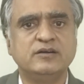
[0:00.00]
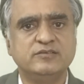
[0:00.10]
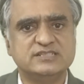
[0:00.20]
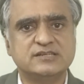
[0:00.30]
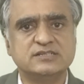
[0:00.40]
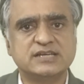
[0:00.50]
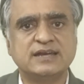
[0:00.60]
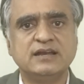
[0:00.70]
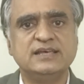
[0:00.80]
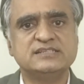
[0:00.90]
research
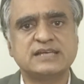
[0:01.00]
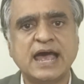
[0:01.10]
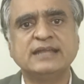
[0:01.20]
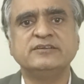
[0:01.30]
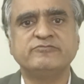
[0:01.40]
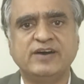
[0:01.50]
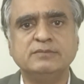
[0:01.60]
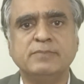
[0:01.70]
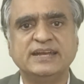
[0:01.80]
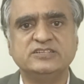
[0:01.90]
analysts and the
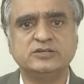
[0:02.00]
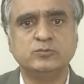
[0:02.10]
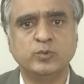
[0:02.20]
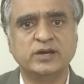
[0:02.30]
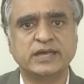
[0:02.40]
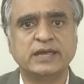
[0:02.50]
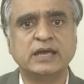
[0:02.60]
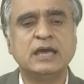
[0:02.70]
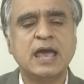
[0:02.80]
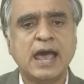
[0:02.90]
fund manager working,